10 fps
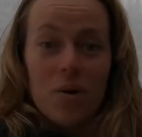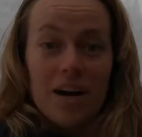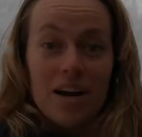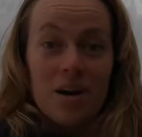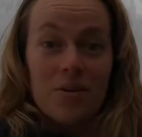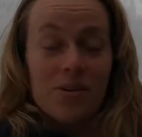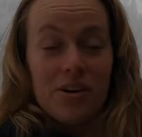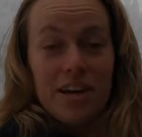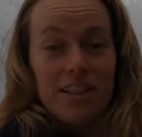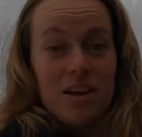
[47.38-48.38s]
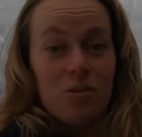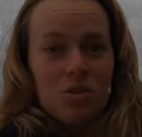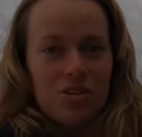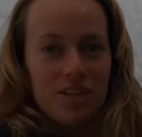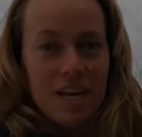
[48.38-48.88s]
Wow, okay, that
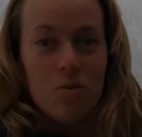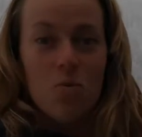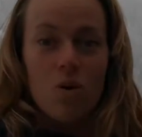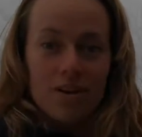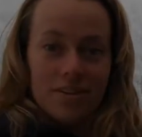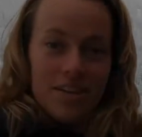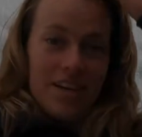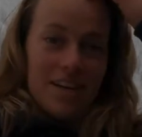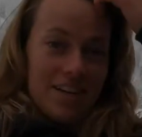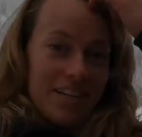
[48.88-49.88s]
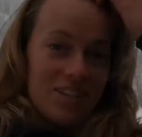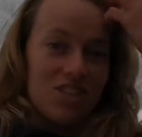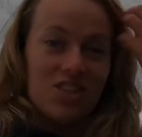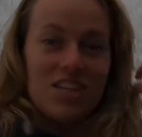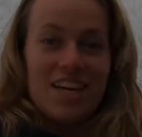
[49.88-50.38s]
was day one.
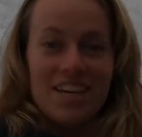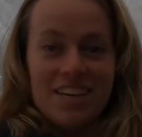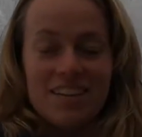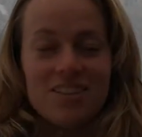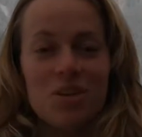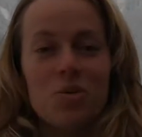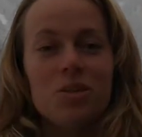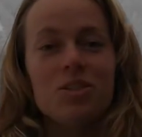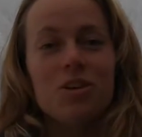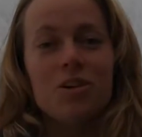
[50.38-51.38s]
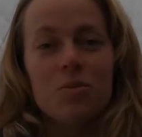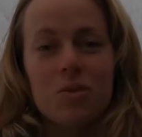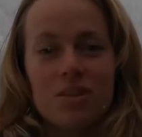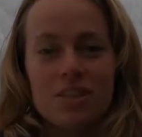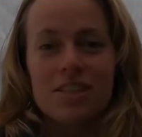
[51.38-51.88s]
Insane. So we start
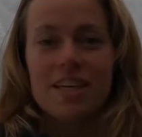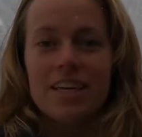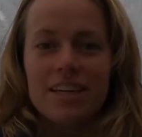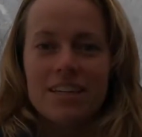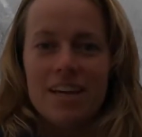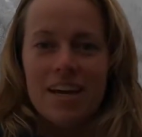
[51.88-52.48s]
with the skiing.